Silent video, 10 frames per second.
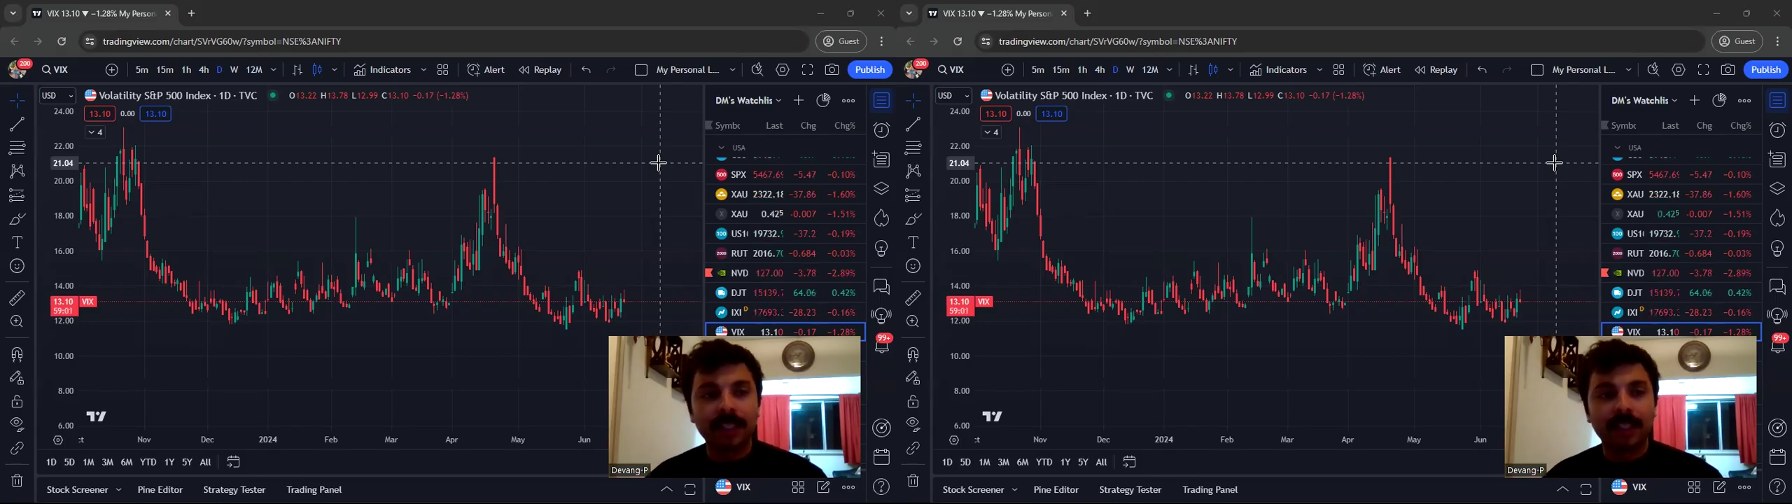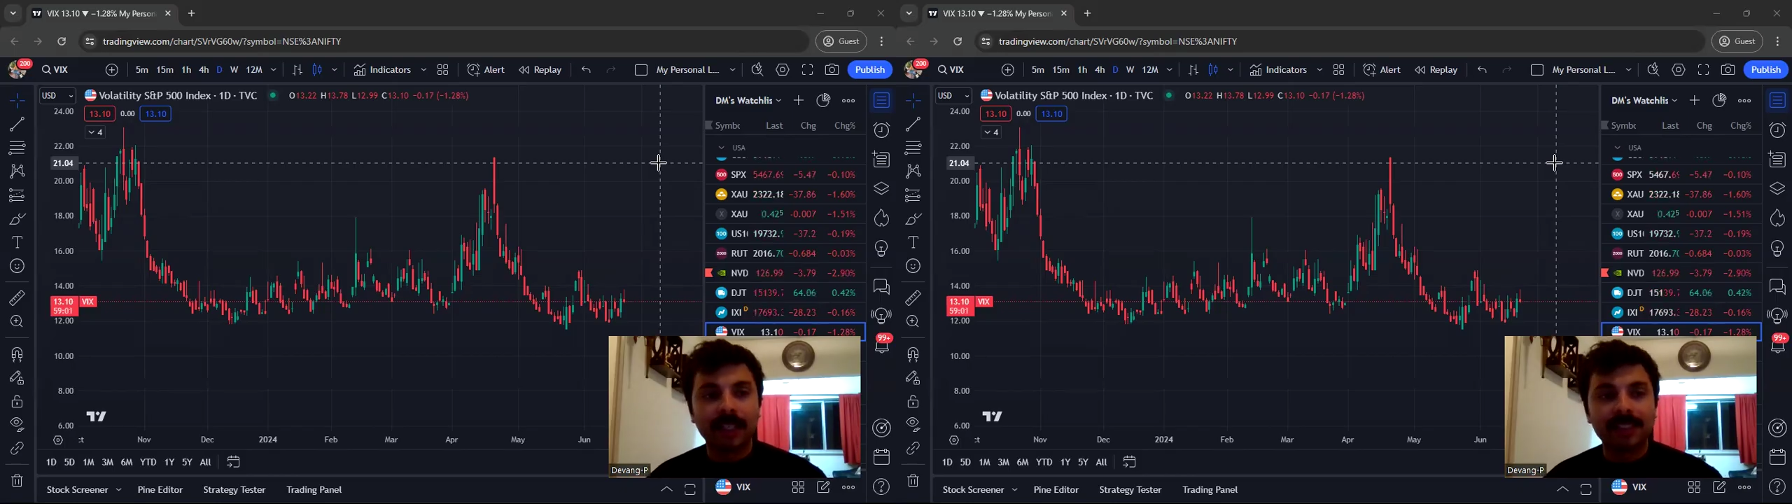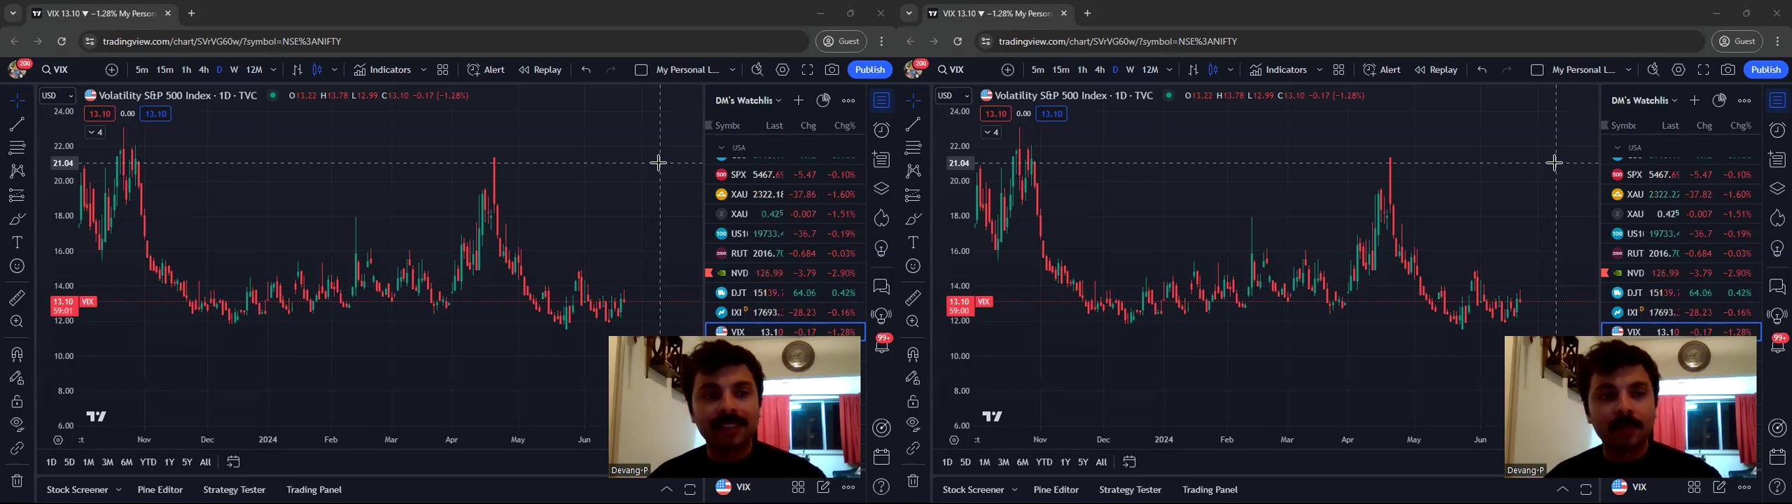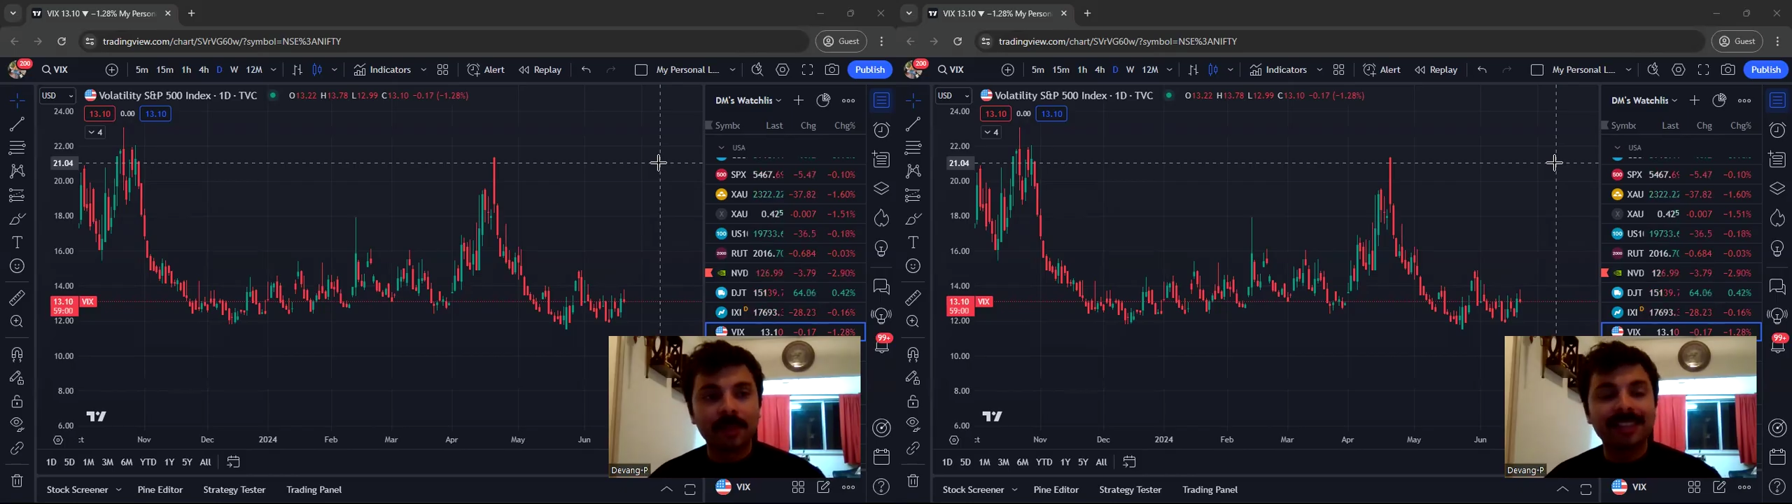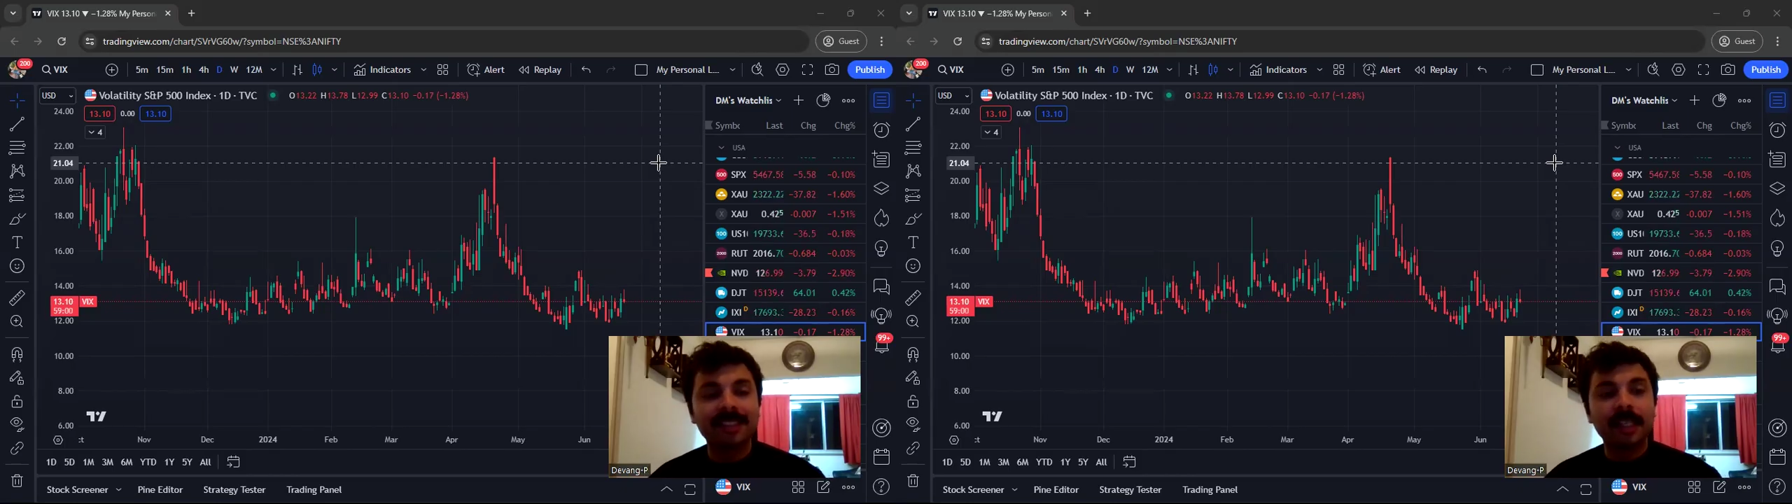its
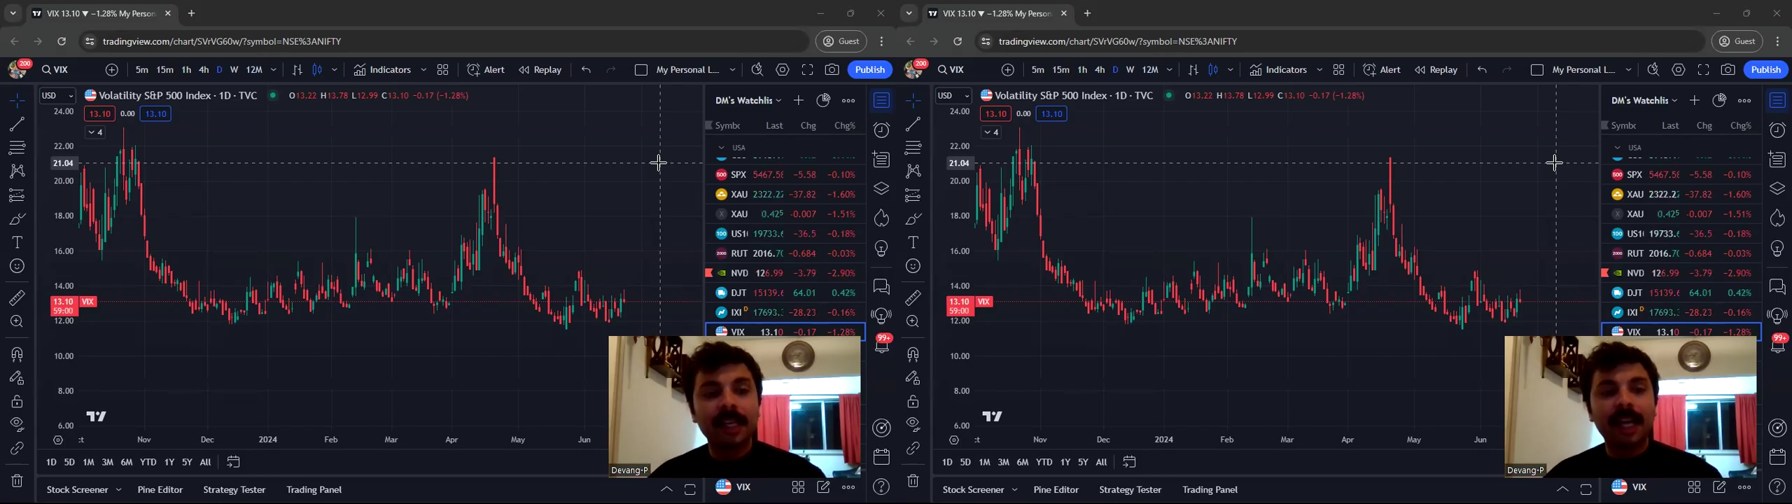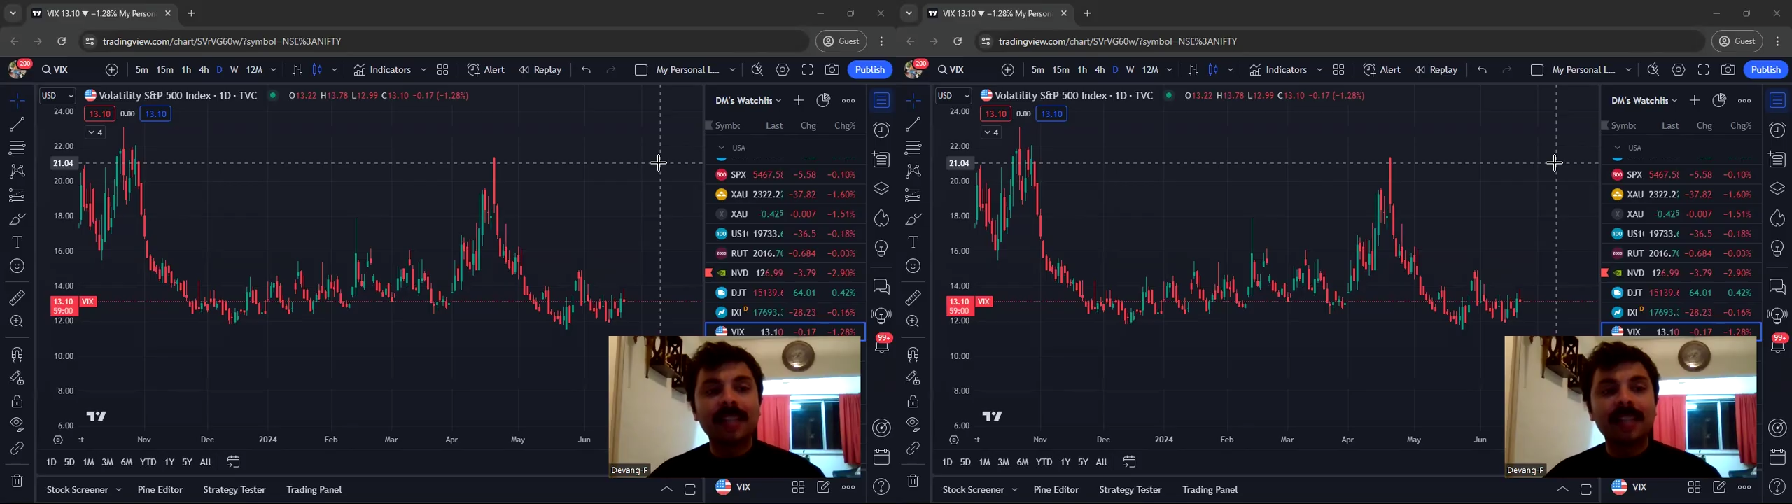and bits.